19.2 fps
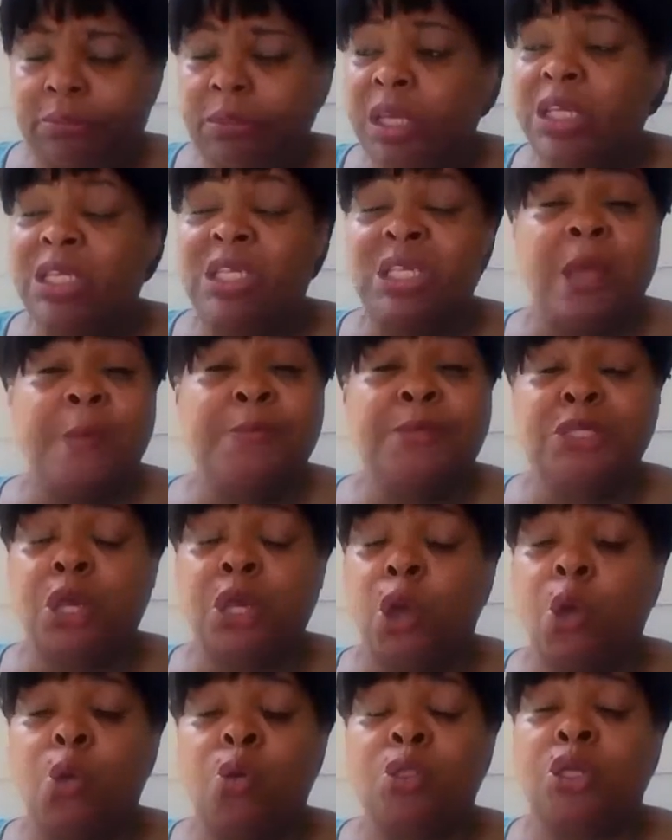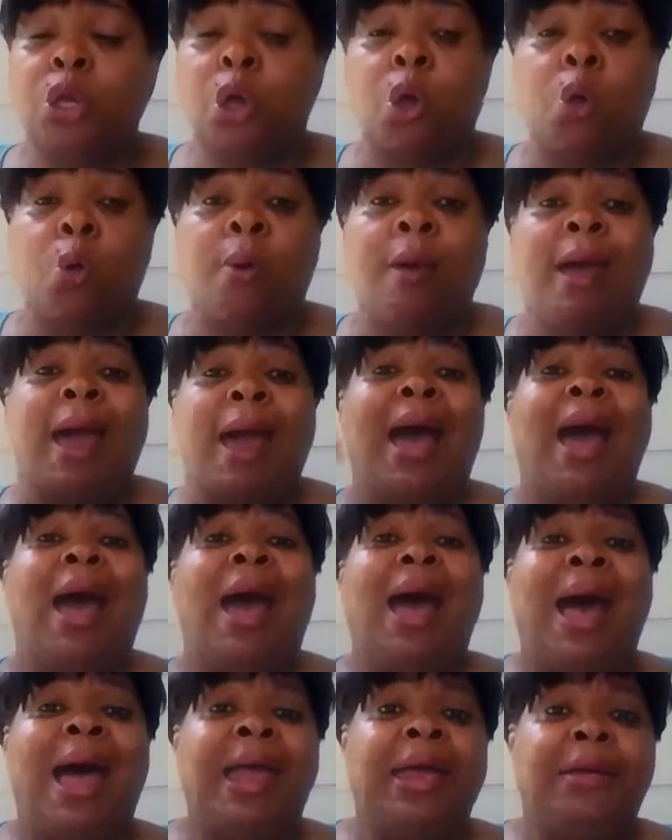Some souls go
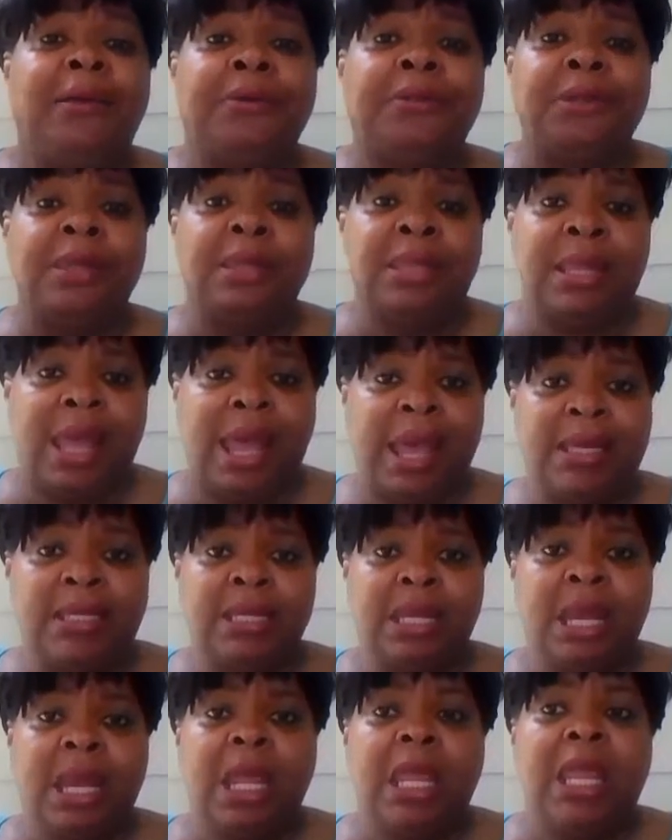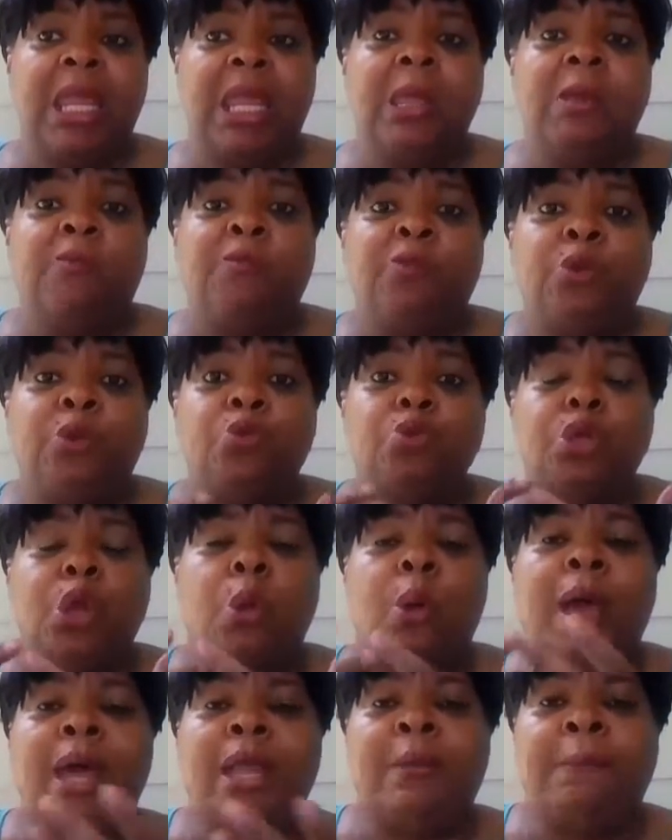higher than that, if you
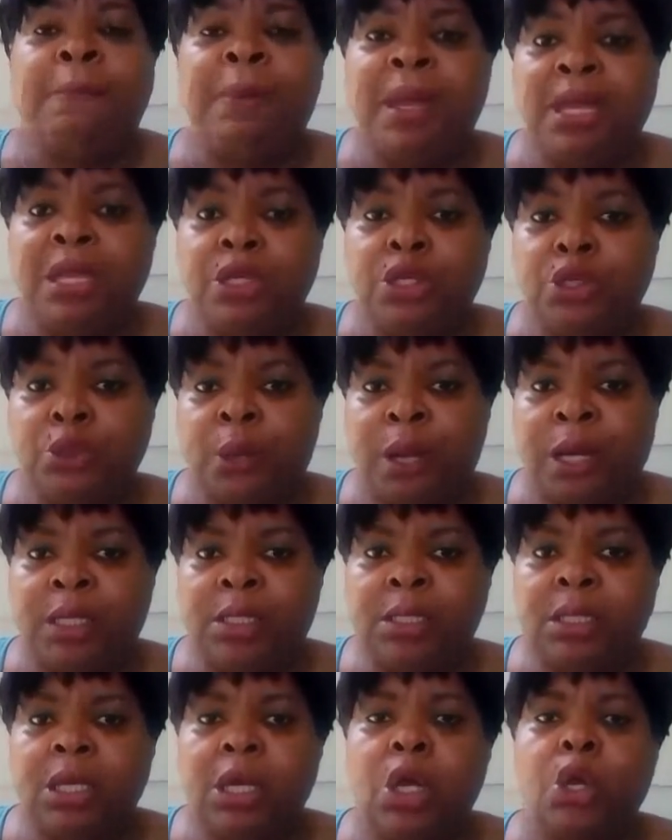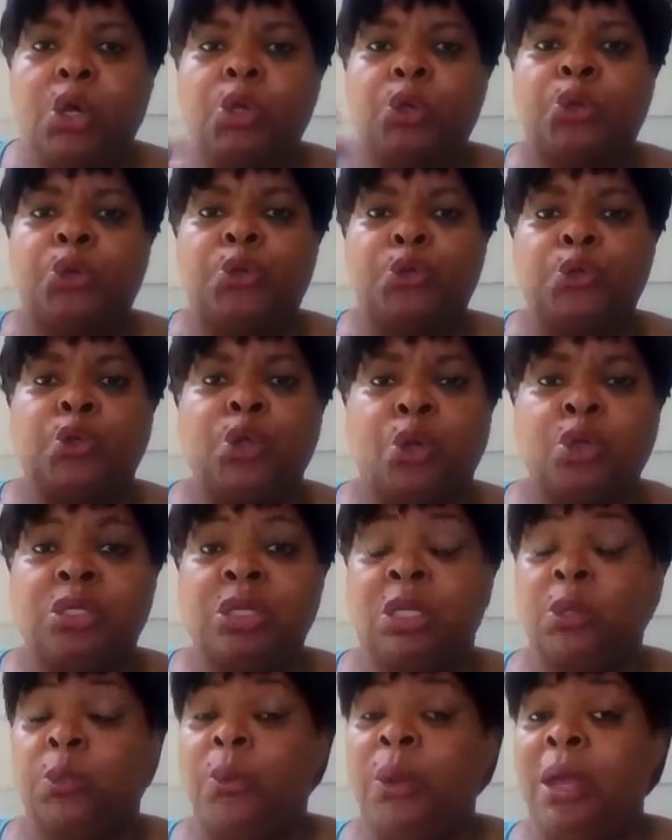know how to penetrate to those
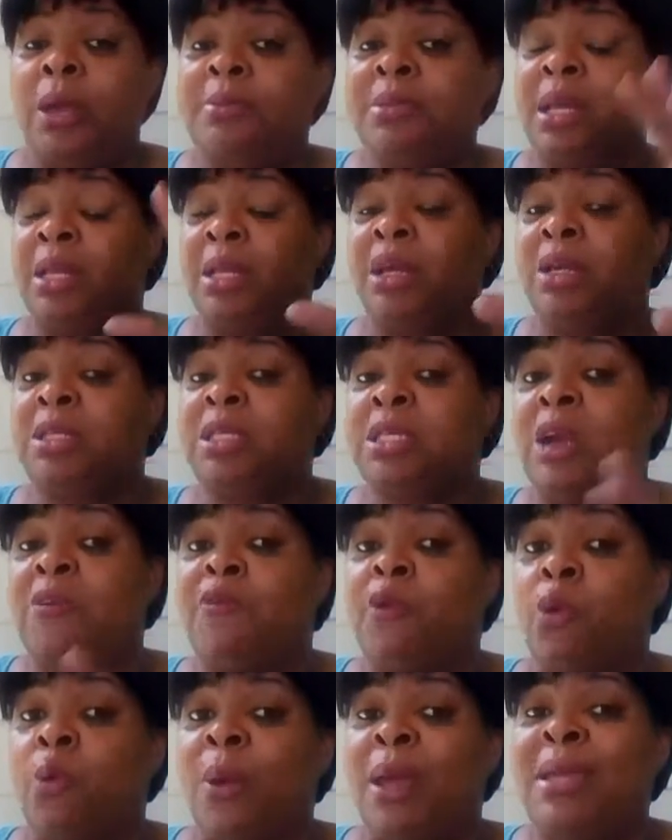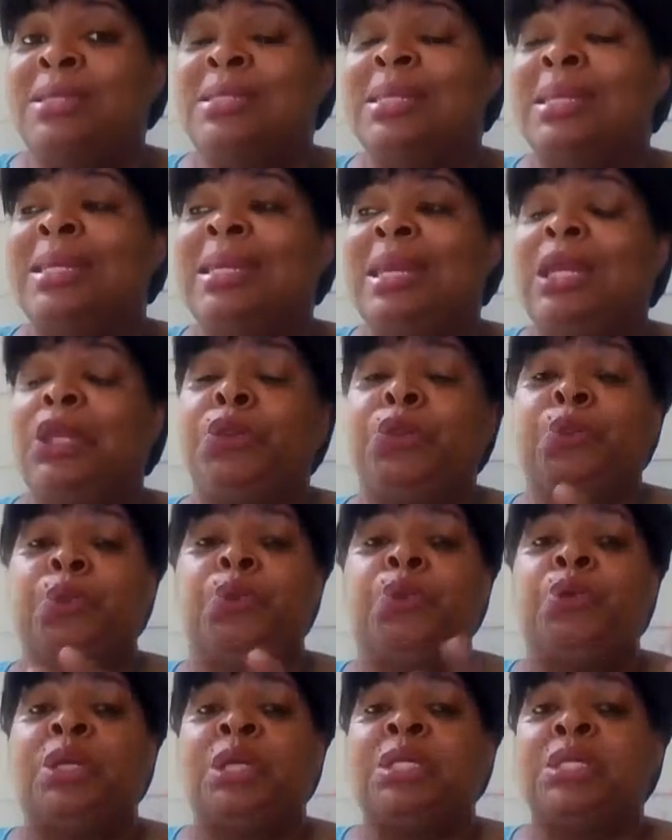other realms. Now, there are several ways to get
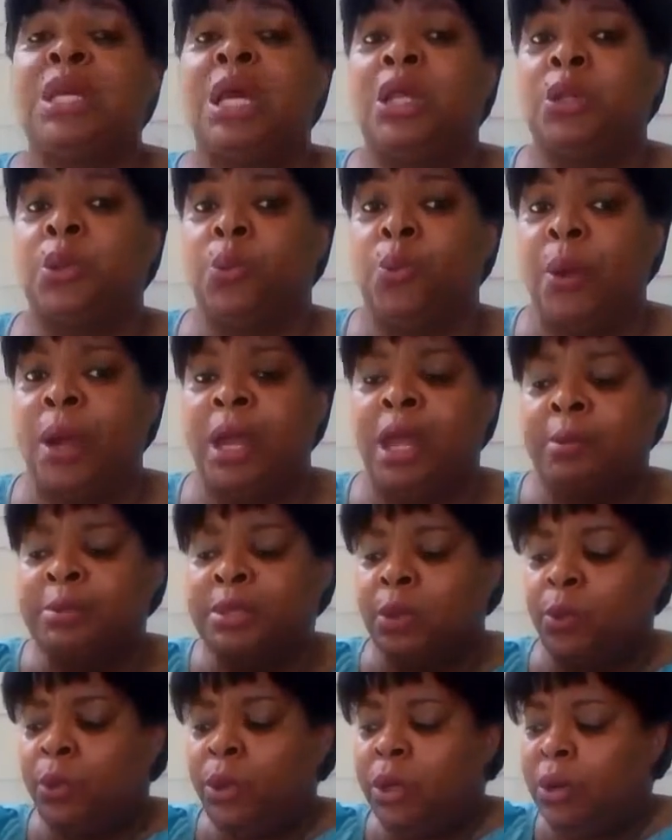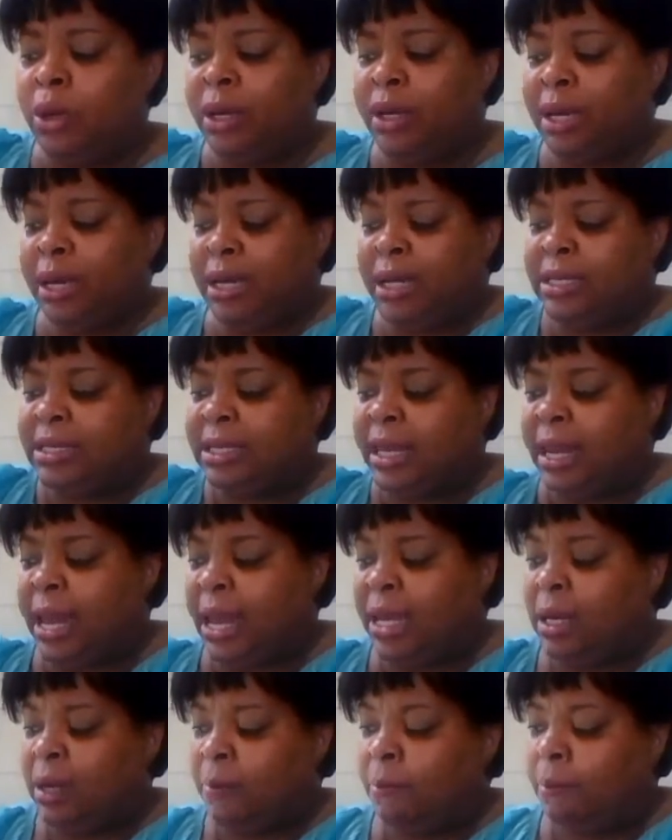through these other realms, so we're going to get into
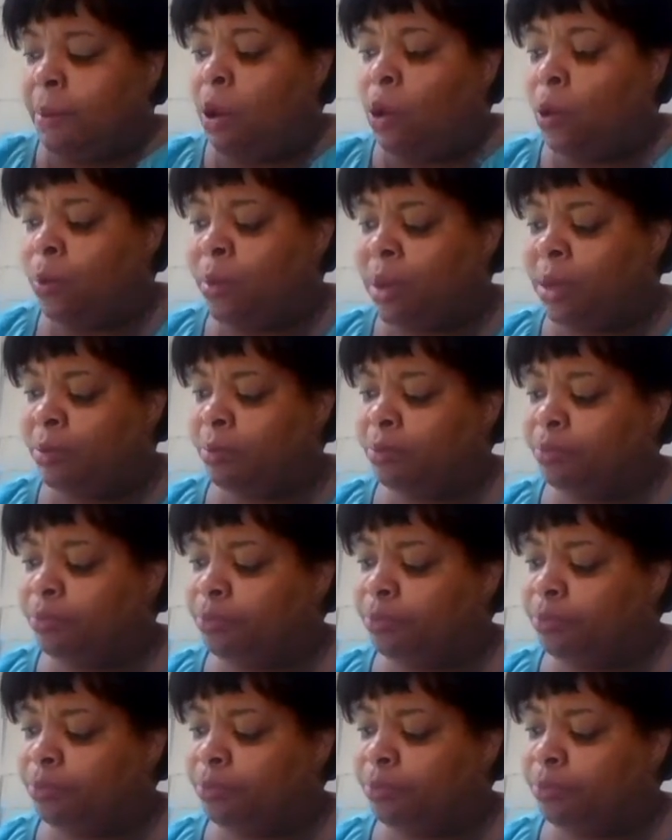that in a moment.